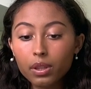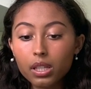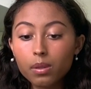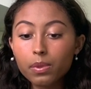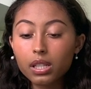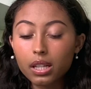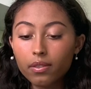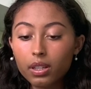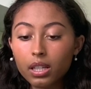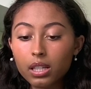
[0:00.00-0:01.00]
these
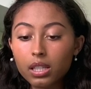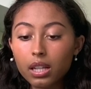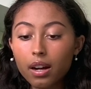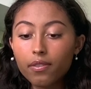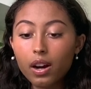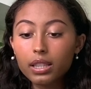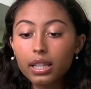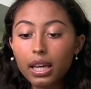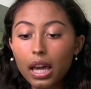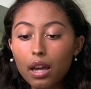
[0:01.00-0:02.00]
misgivings that I finally
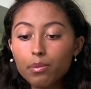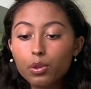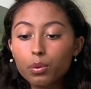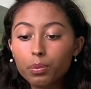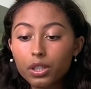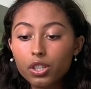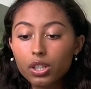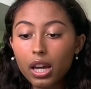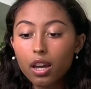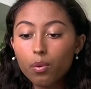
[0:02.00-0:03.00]
came to
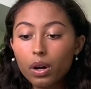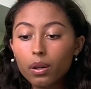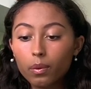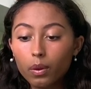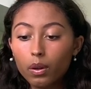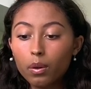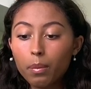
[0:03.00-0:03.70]
appreciate what role